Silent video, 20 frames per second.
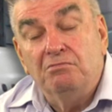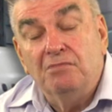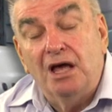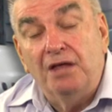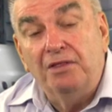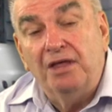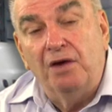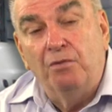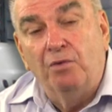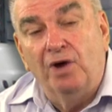
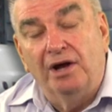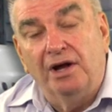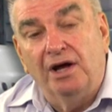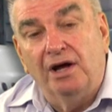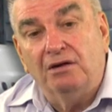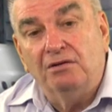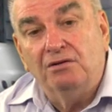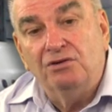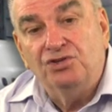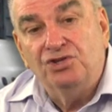And they went
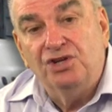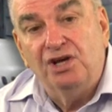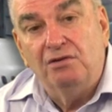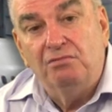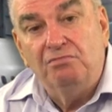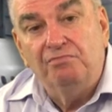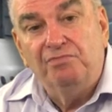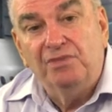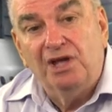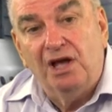out and
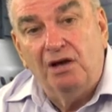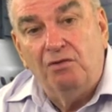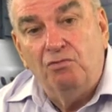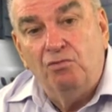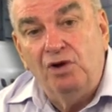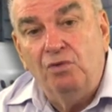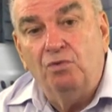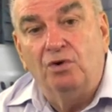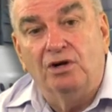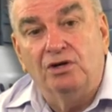said,
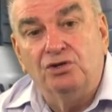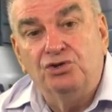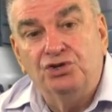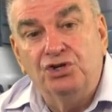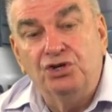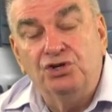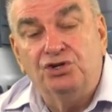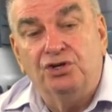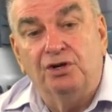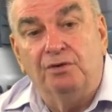we want a
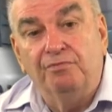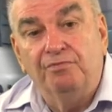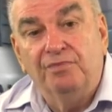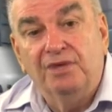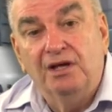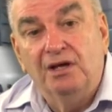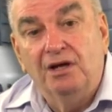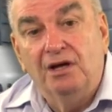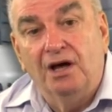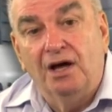system,
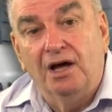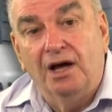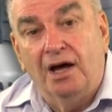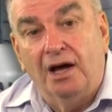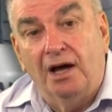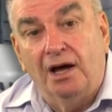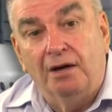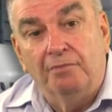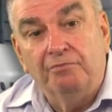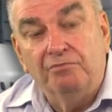
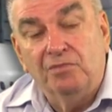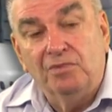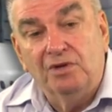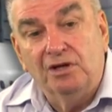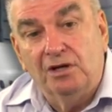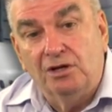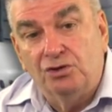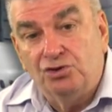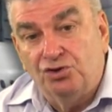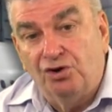a
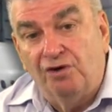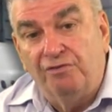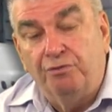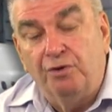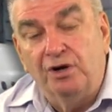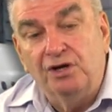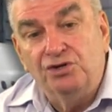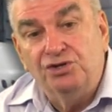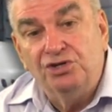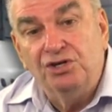
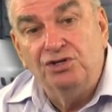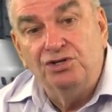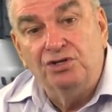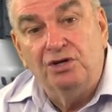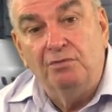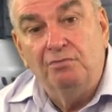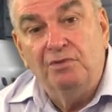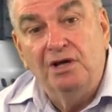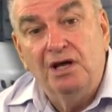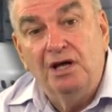software
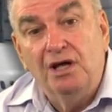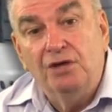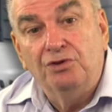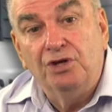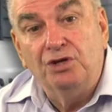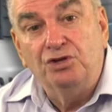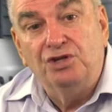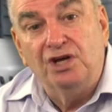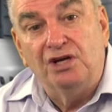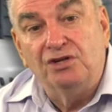system,
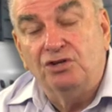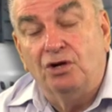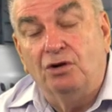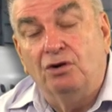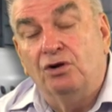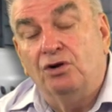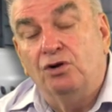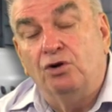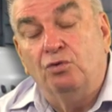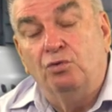that does a
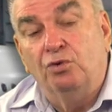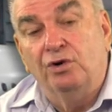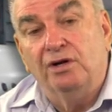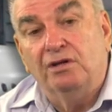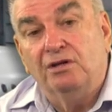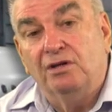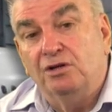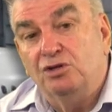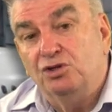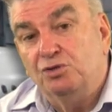lot of the
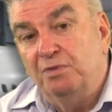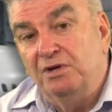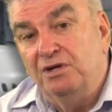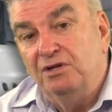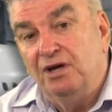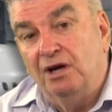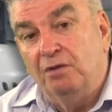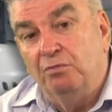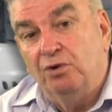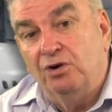work that's been
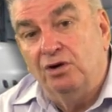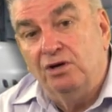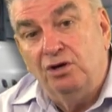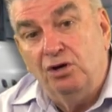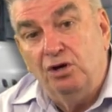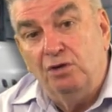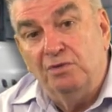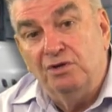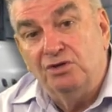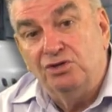done by
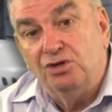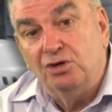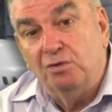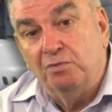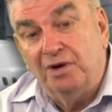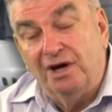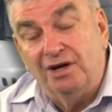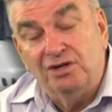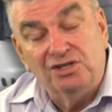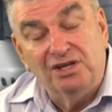humans in the
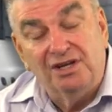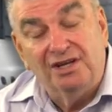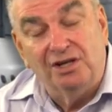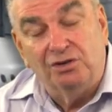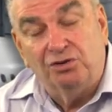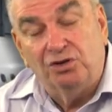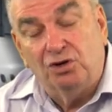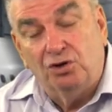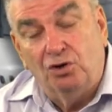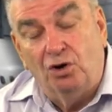past to
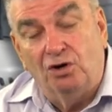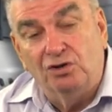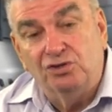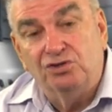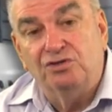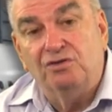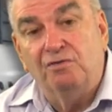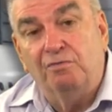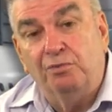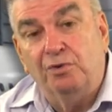get the
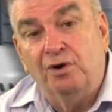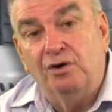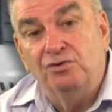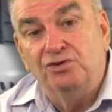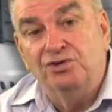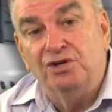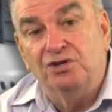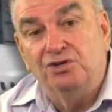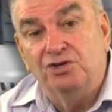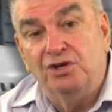cost of
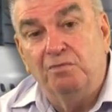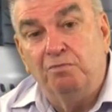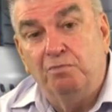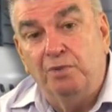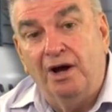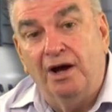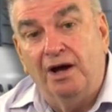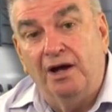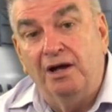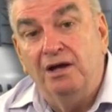processing
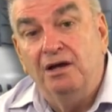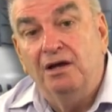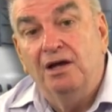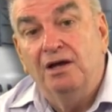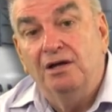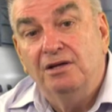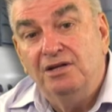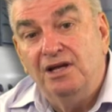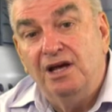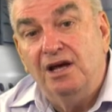pay
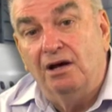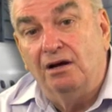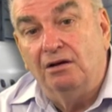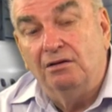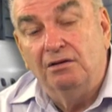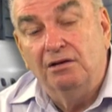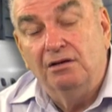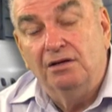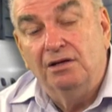down.